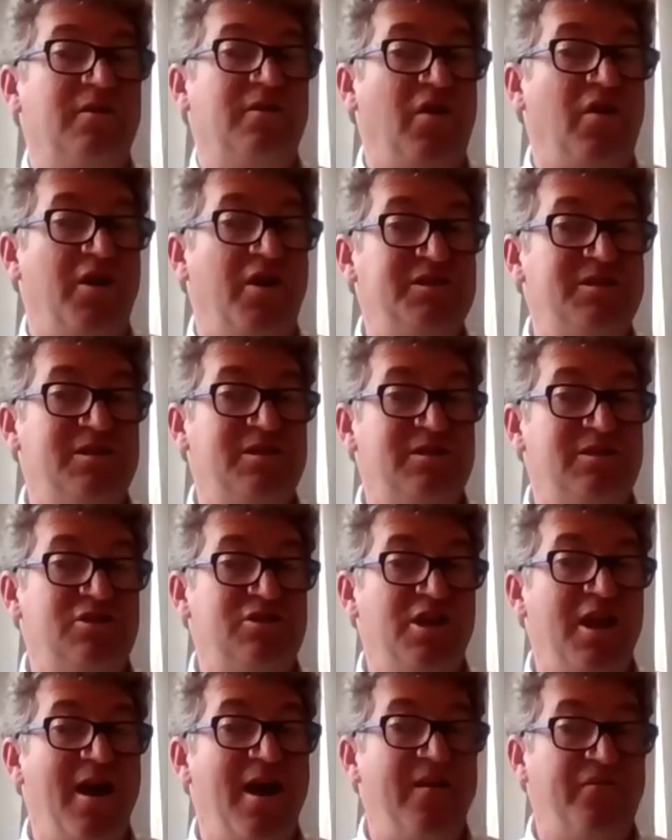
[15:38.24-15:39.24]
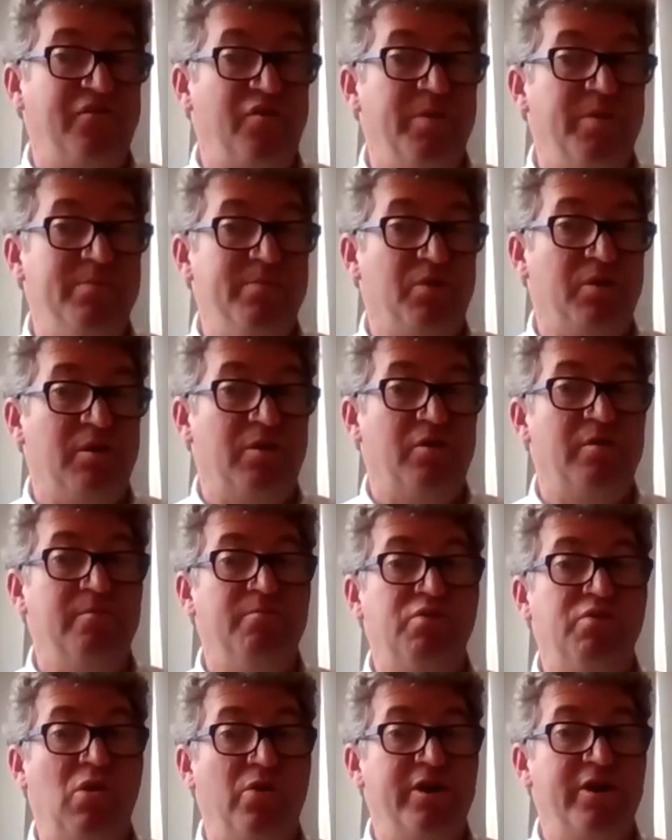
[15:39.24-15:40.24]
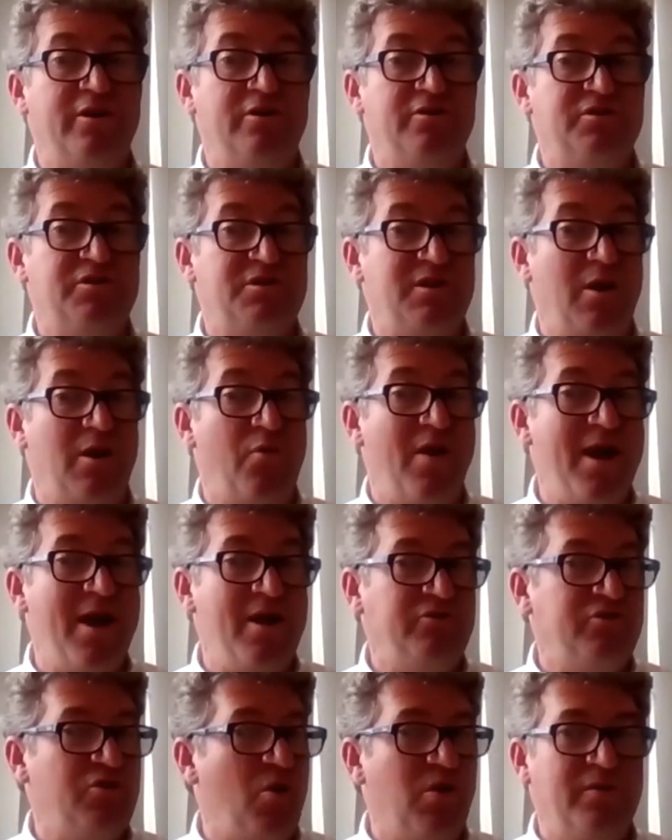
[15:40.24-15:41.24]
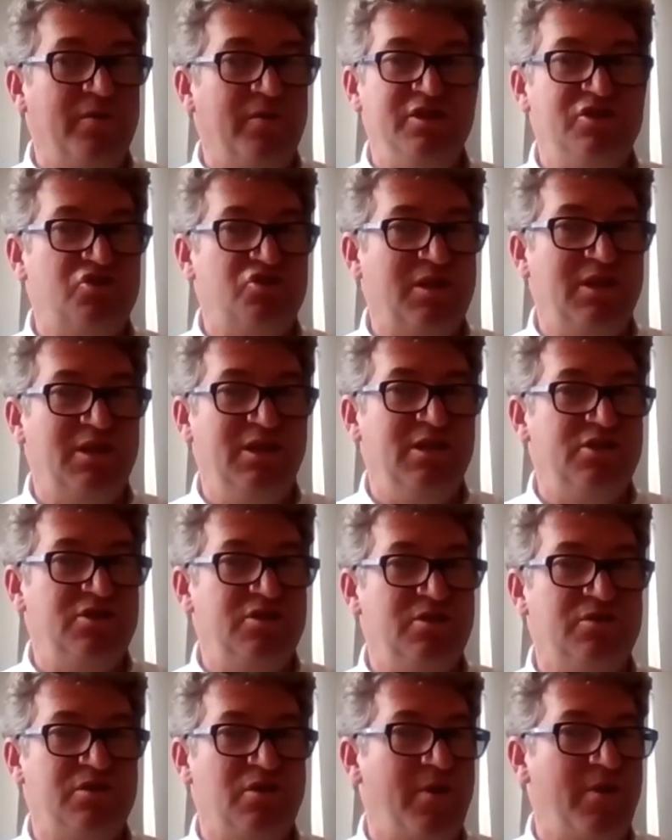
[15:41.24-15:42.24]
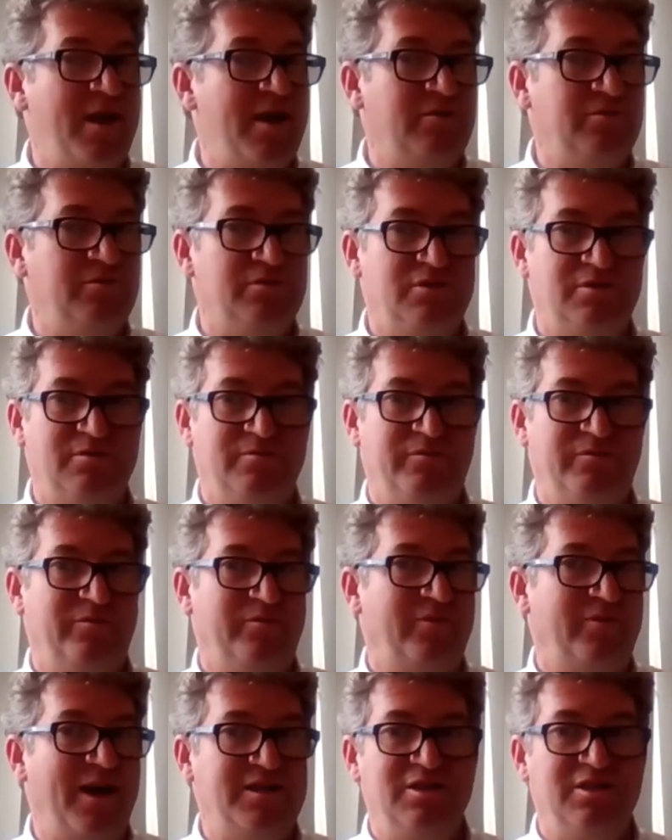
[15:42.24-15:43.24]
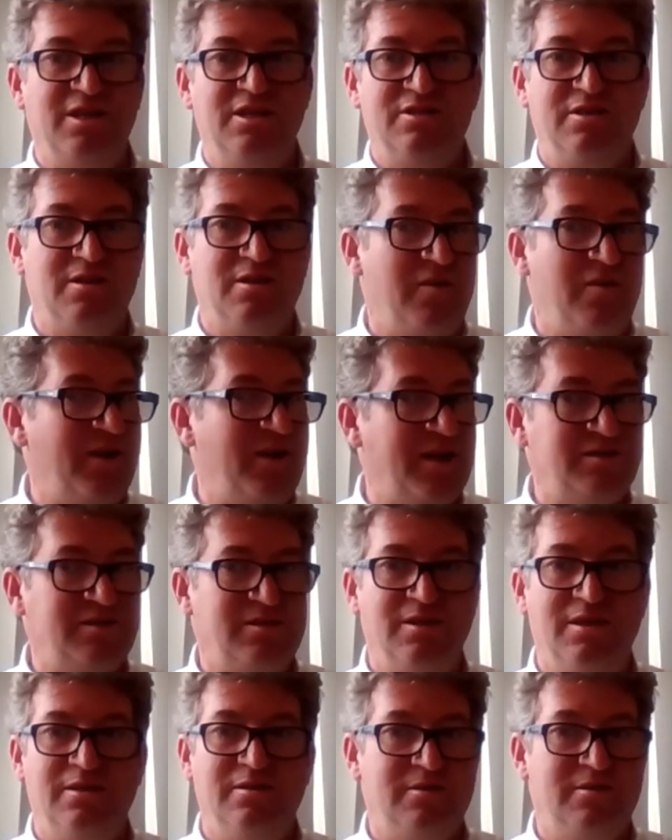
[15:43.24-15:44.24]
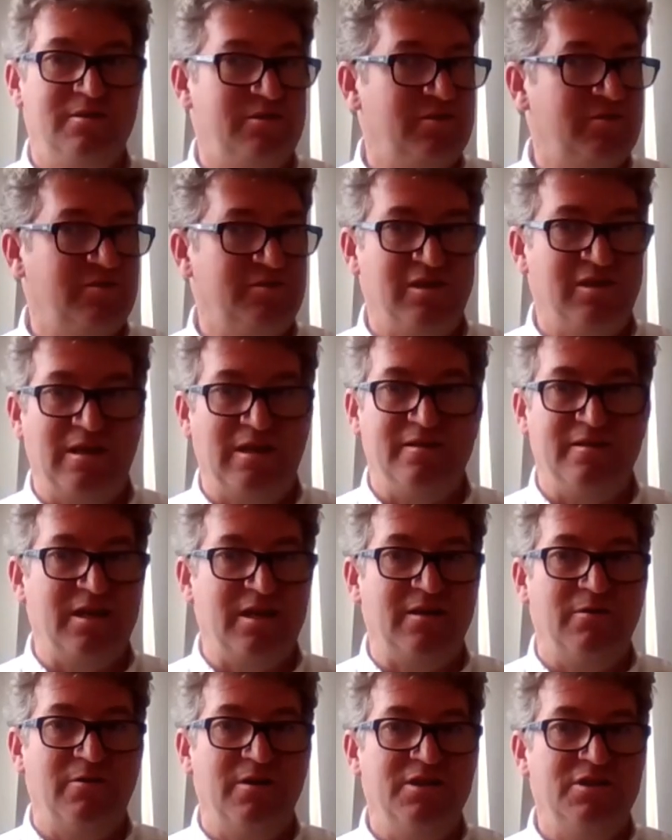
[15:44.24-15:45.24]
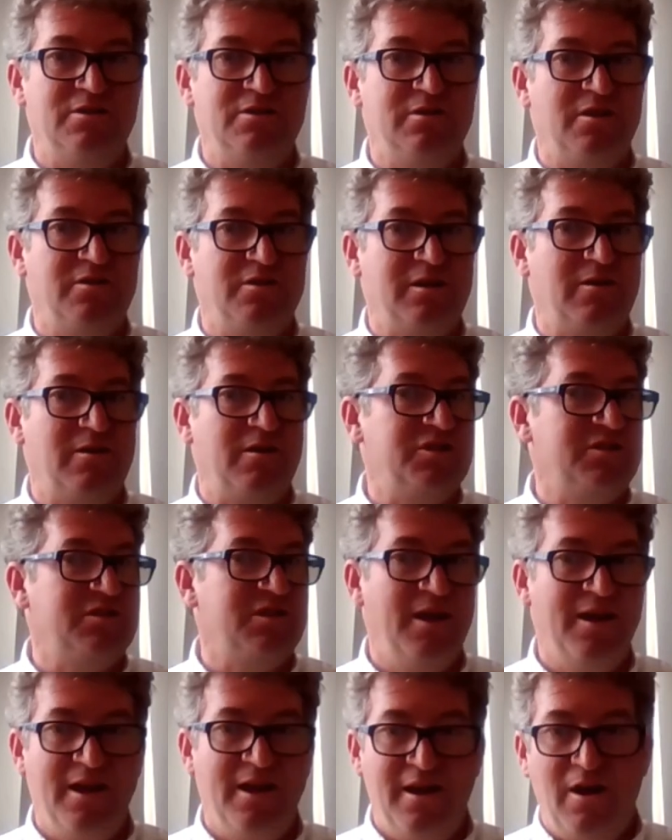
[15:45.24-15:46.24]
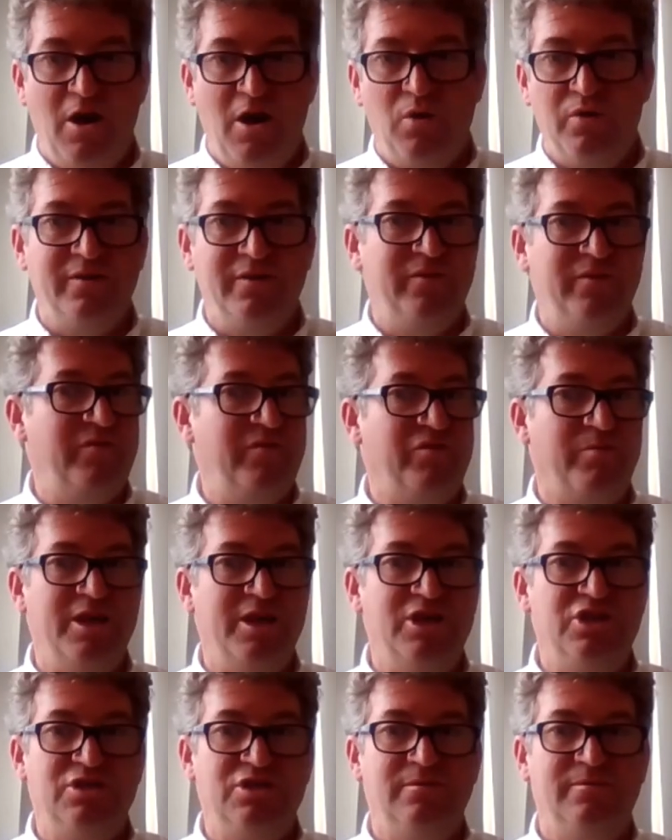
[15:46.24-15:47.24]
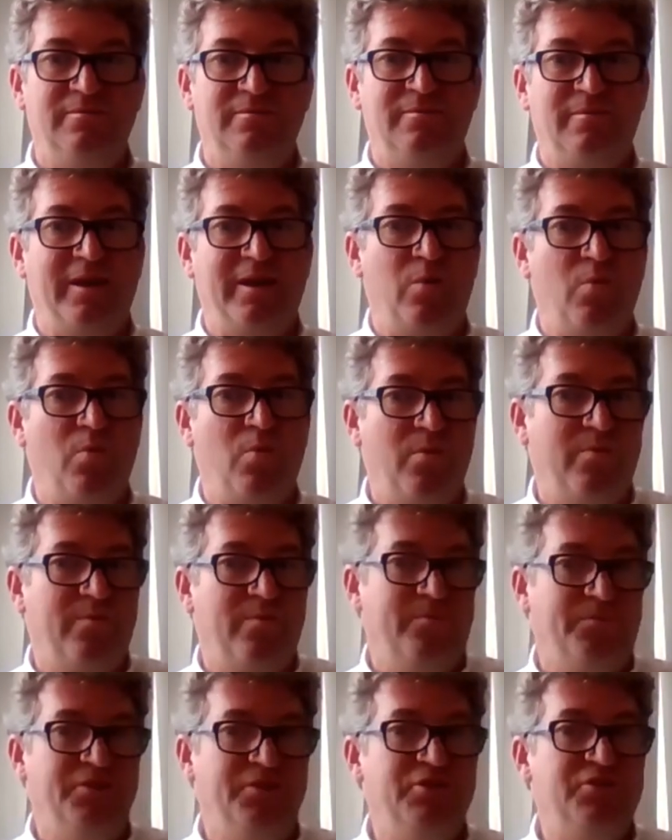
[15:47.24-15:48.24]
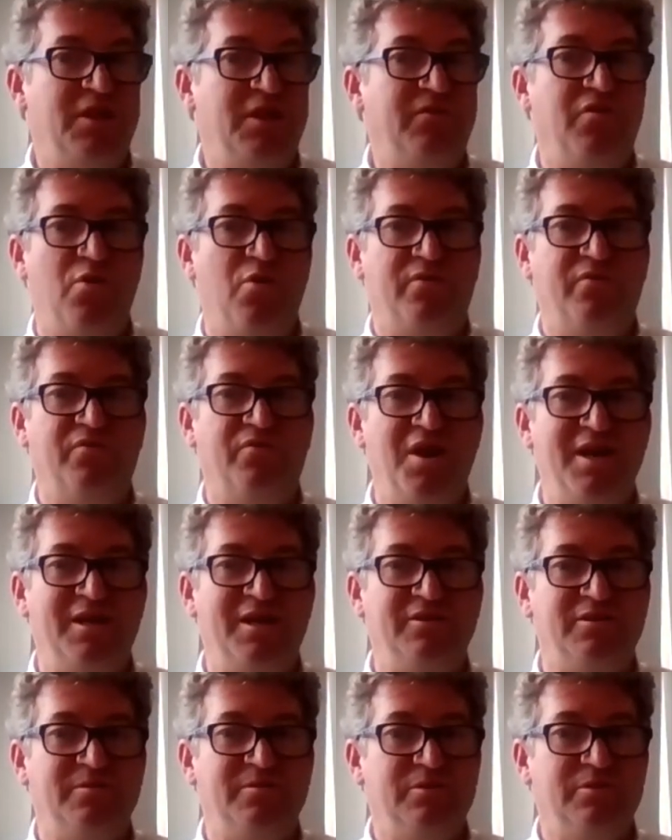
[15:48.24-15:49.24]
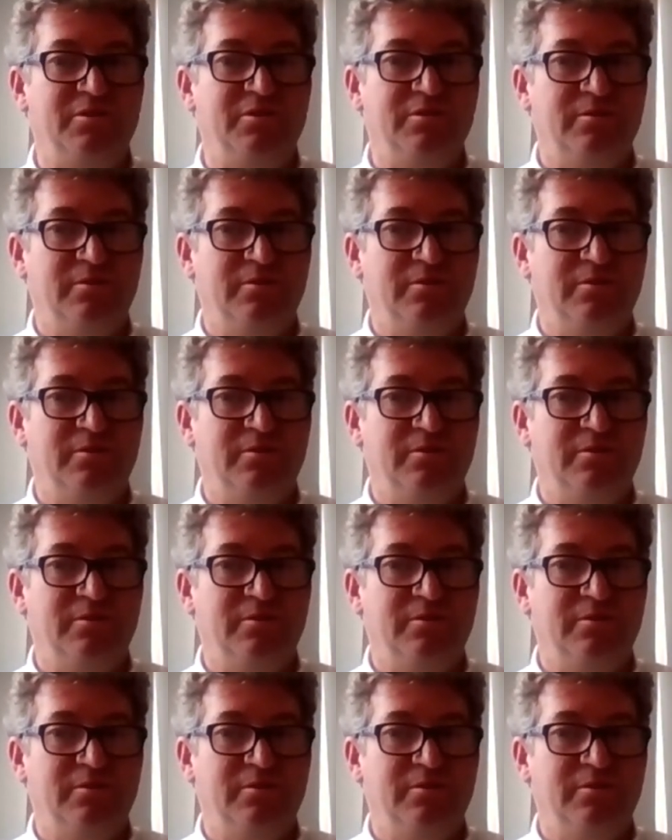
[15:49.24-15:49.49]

advices do you have for people or employers around all of these tricky issues around vaccinated, non-vaccinated, declarations, non-declarations, holding of information? Like you said, phone a friend, but...